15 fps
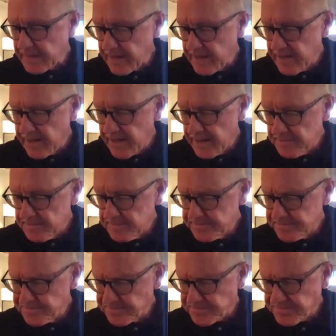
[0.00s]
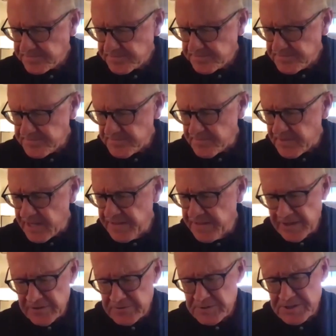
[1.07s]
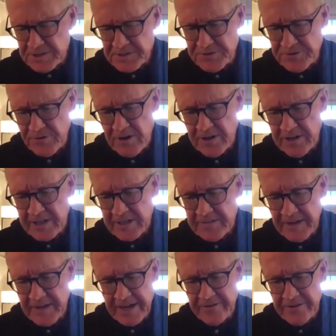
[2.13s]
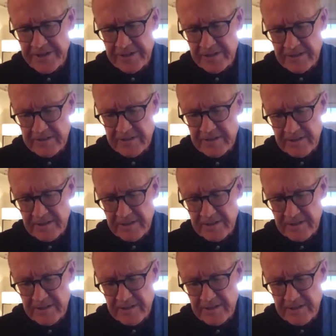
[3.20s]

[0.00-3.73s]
And there was this drawing of Ariel